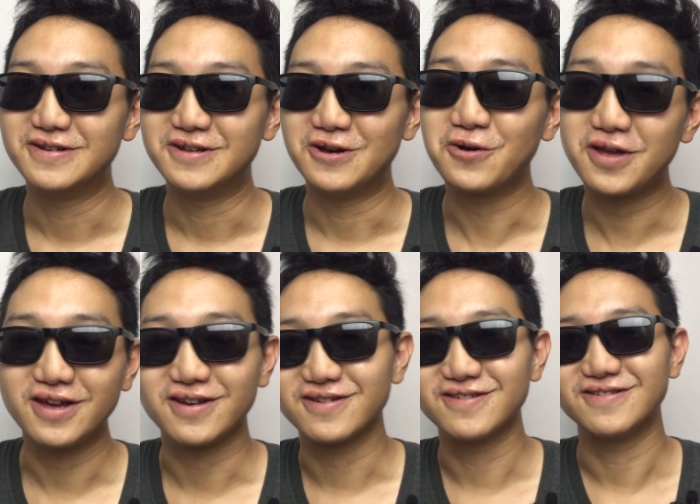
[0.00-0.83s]
Okay,
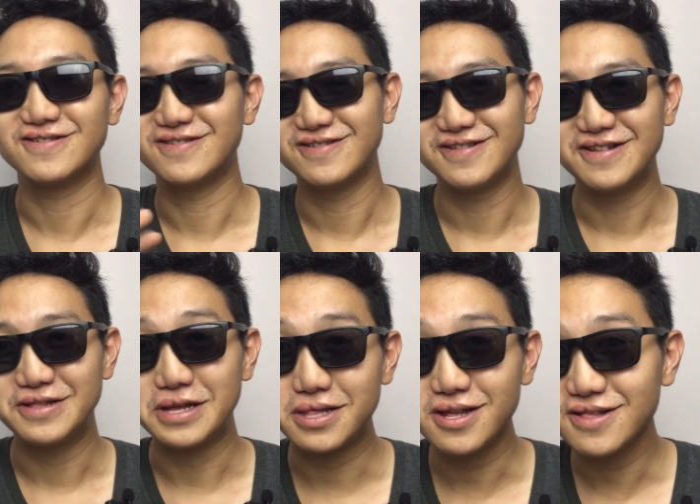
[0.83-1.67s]

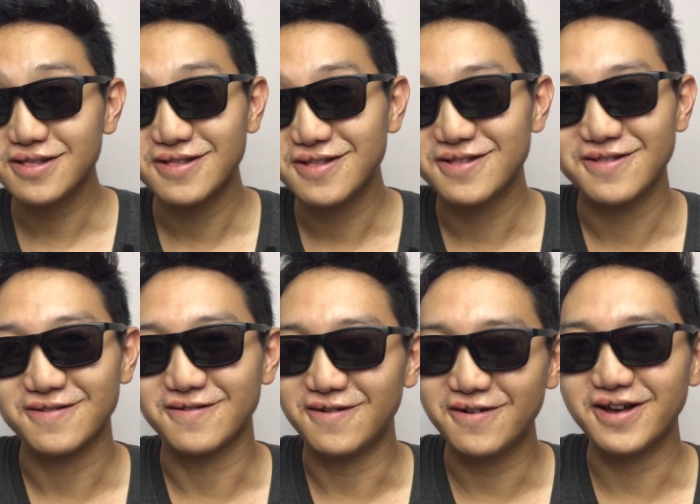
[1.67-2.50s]
that's it.
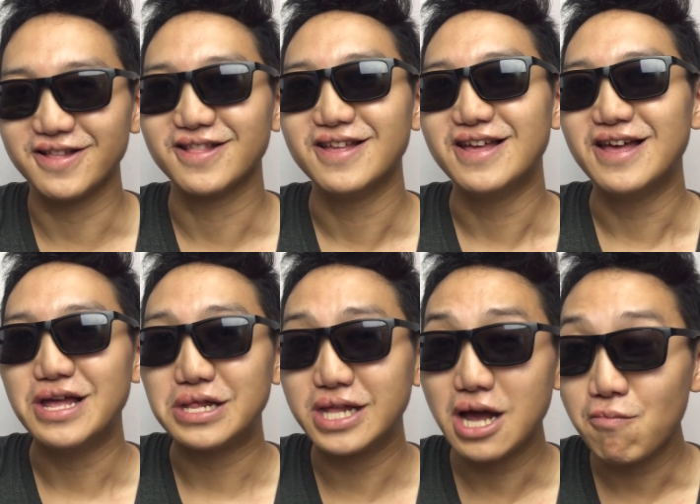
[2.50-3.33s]
Alright,
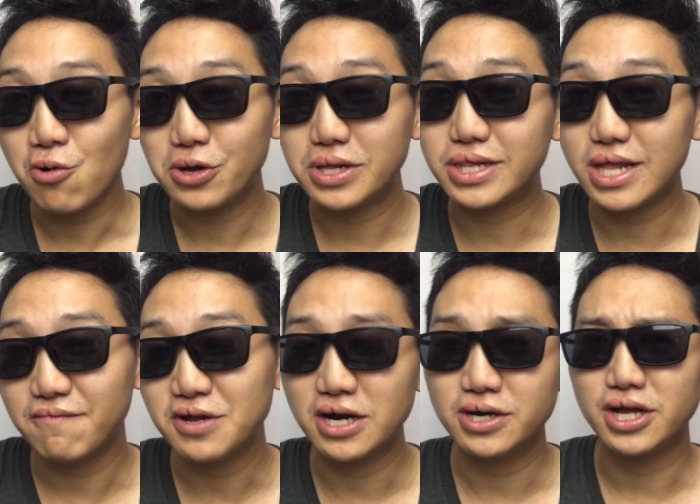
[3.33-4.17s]
Singapore is
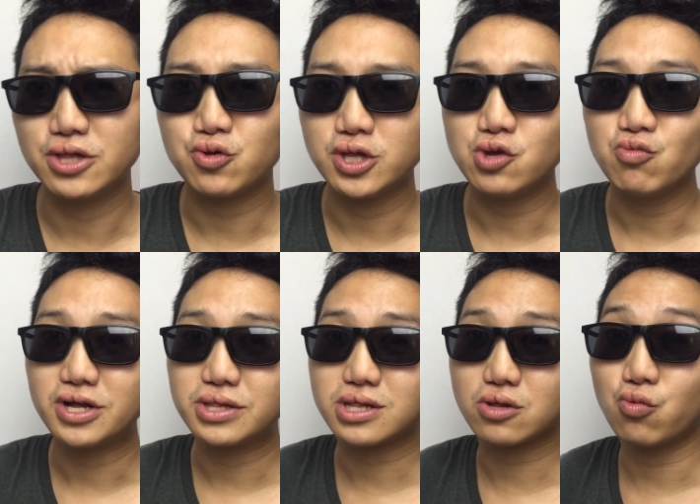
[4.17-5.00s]

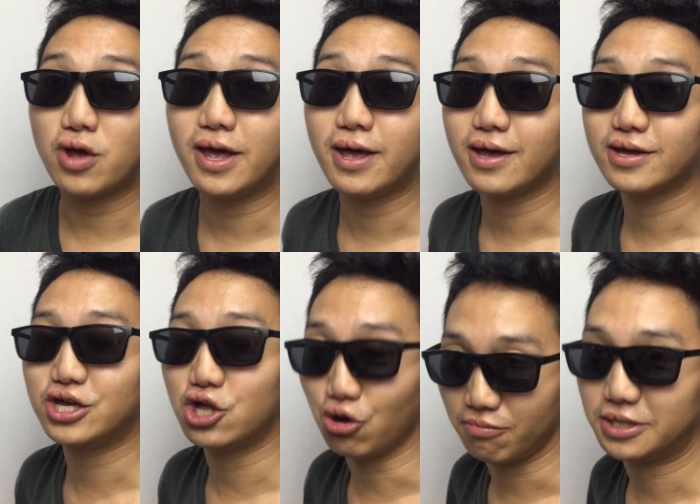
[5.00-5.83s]
721 square
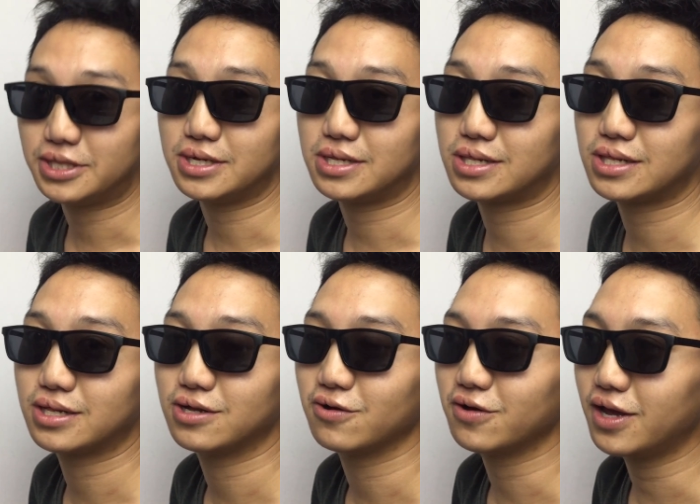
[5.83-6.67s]
kilometers.
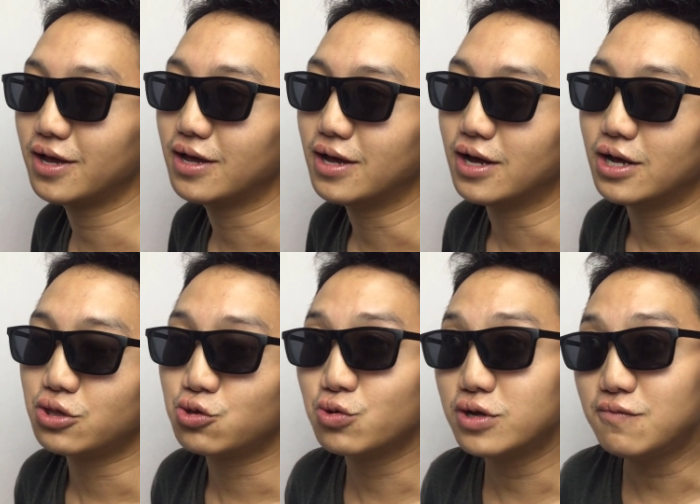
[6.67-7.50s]
Okay,
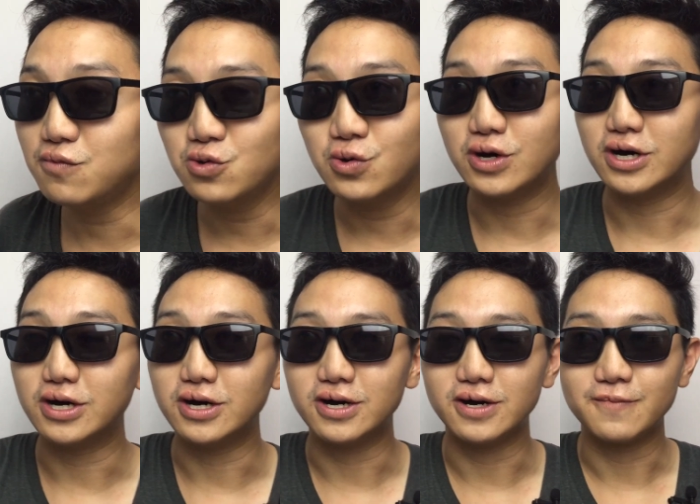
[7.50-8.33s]
to give you
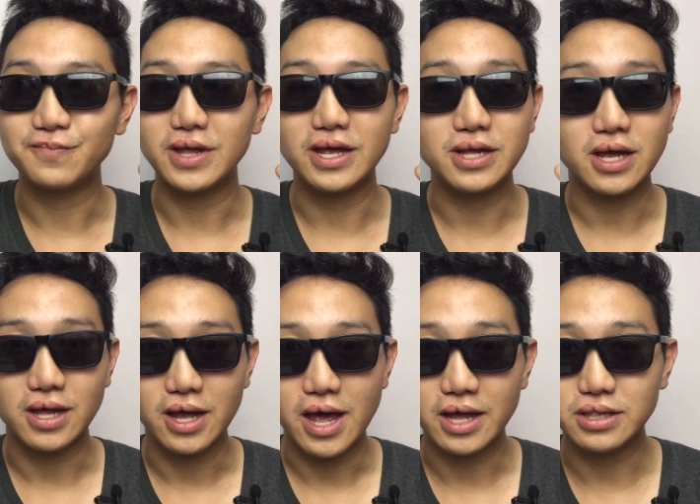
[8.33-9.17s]
an
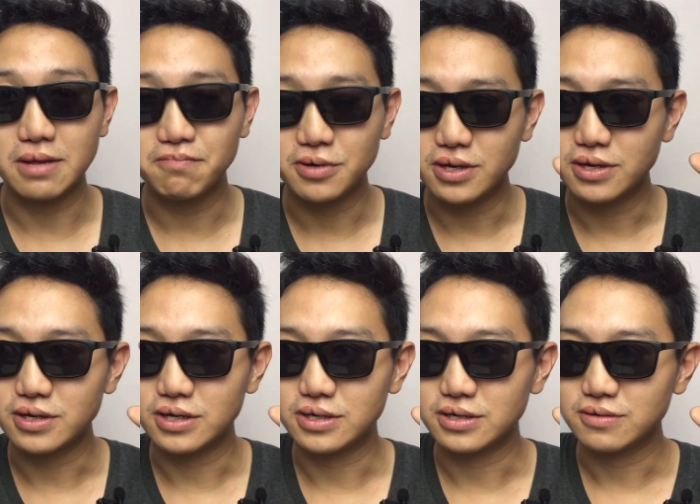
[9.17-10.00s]
example
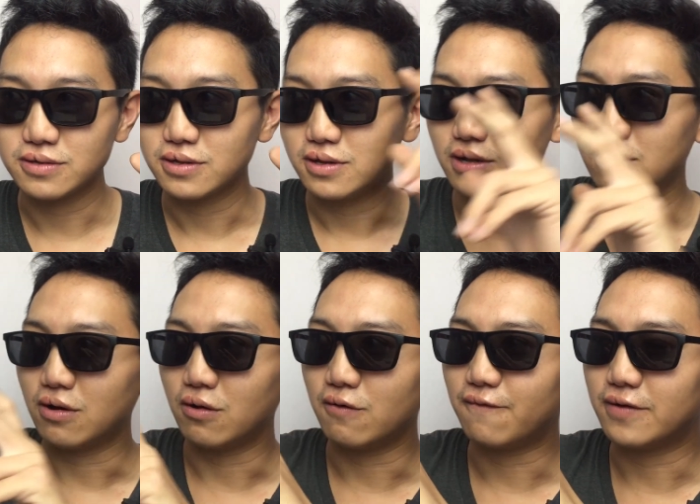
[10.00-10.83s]

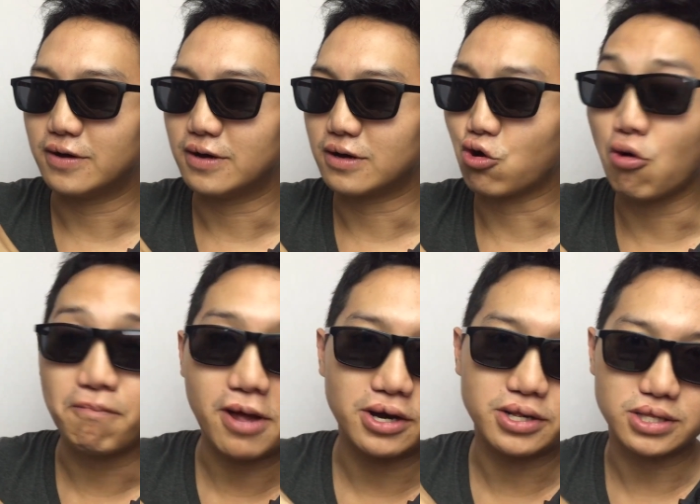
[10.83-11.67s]
of
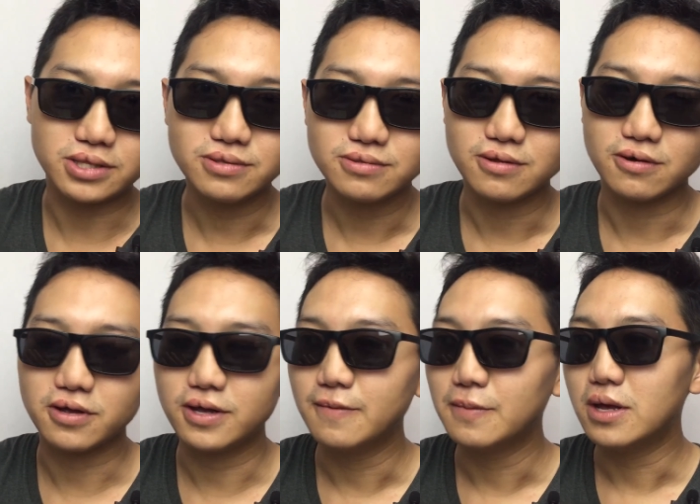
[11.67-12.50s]
comparison,
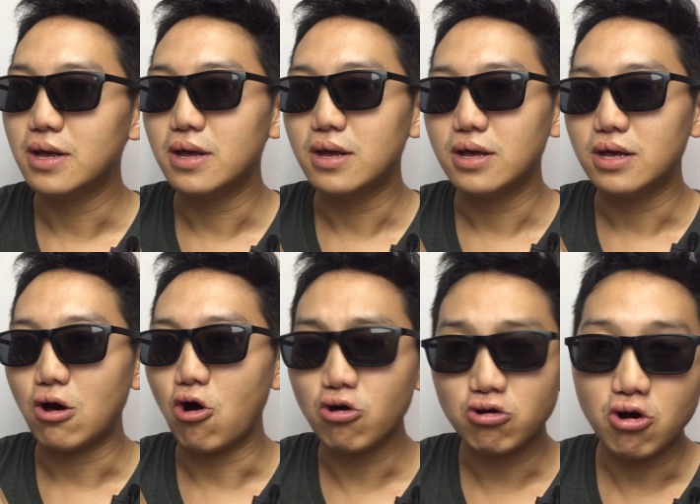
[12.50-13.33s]
okay,
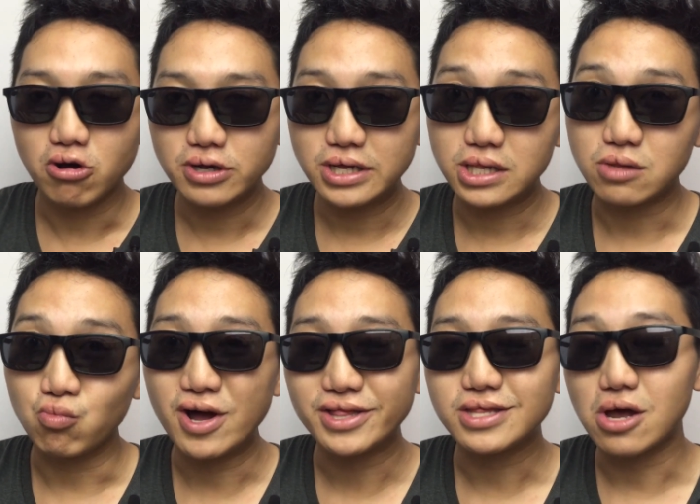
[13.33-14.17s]
Hong Kong is
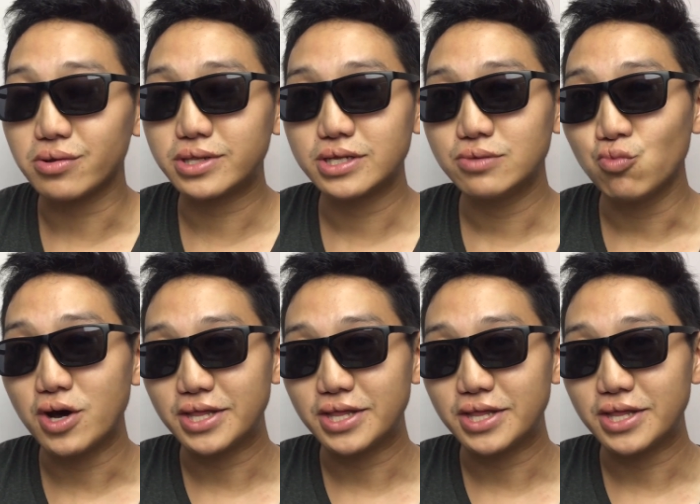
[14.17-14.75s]
1,106